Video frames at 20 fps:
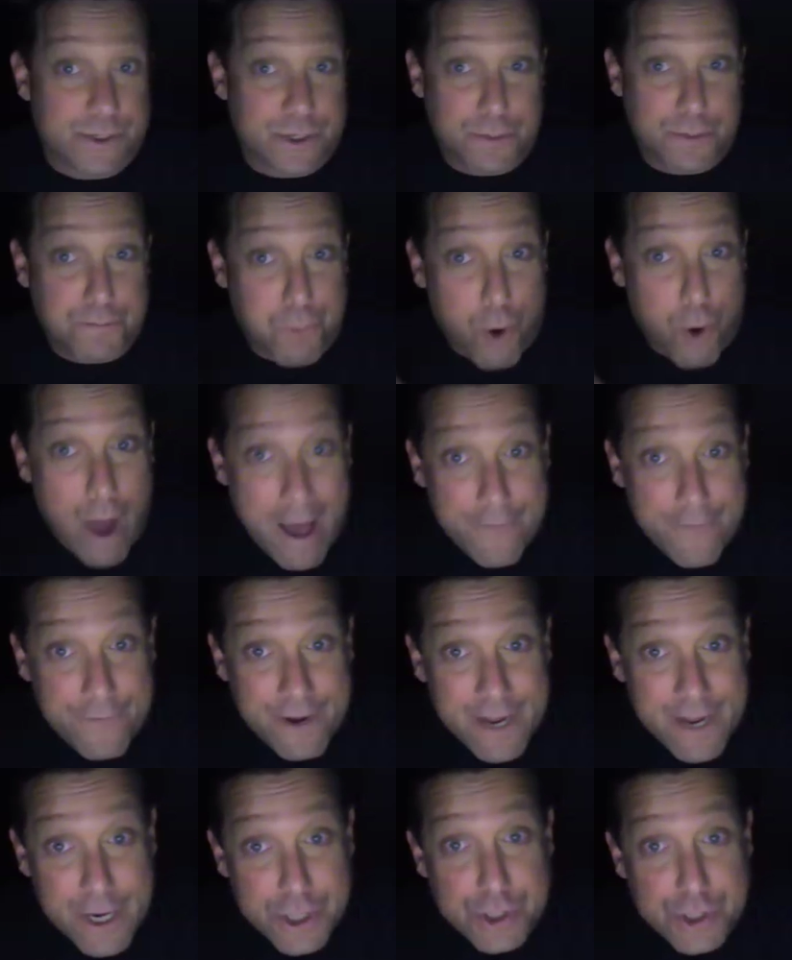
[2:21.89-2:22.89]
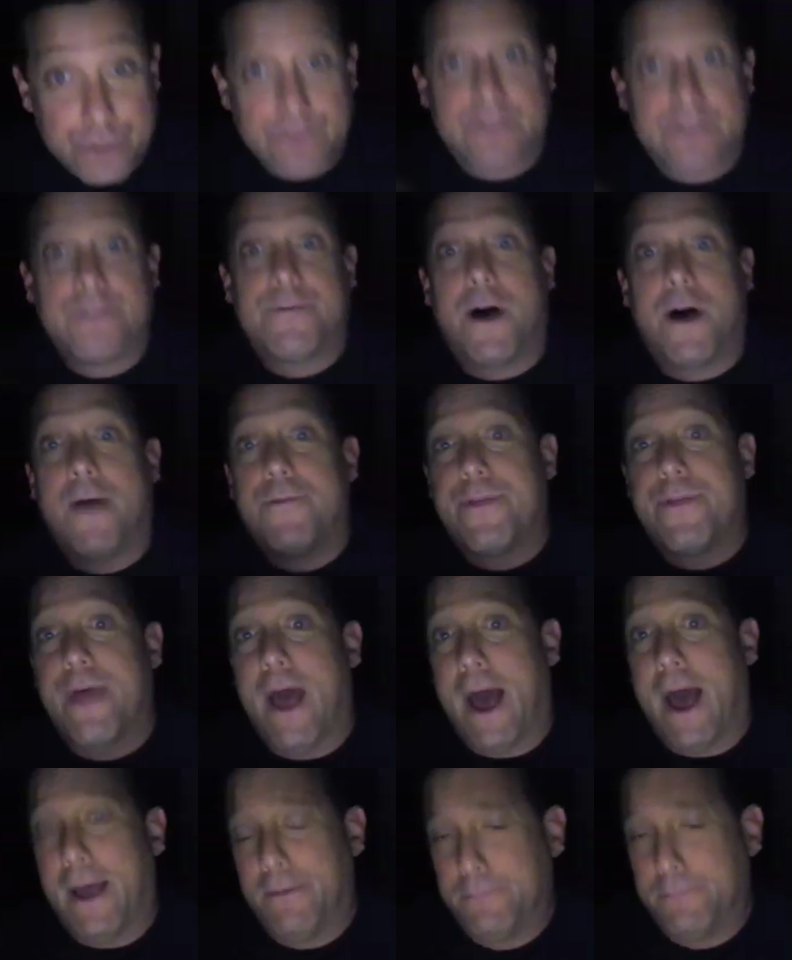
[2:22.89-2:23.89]
there's profit issues involved with
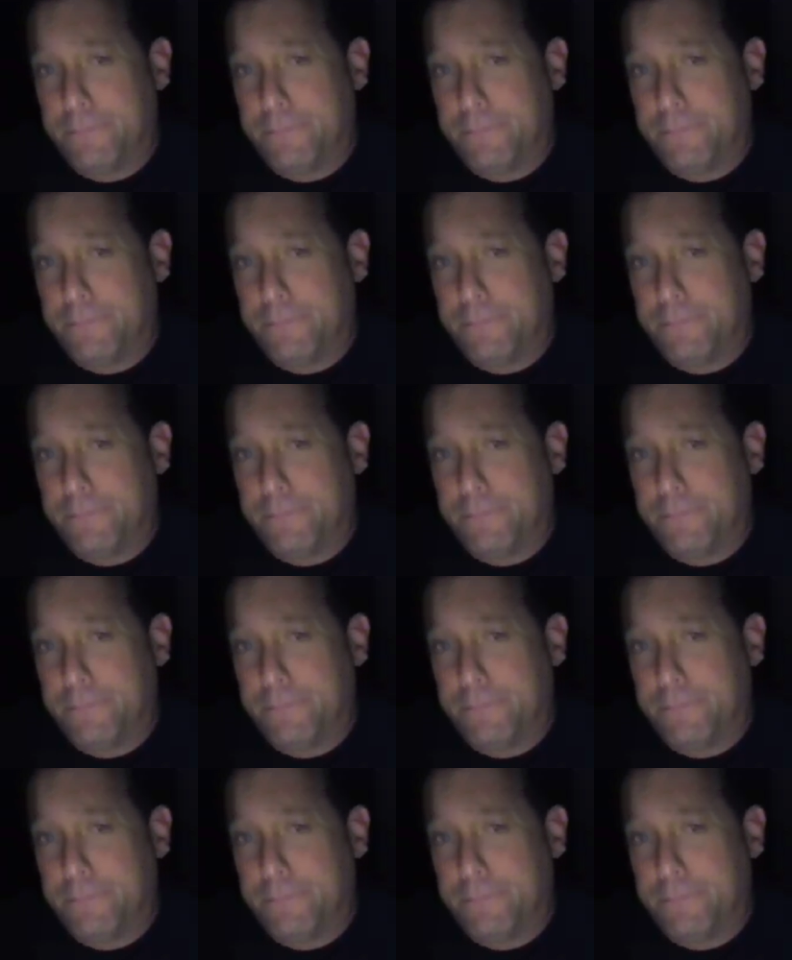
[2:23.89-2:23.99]
that.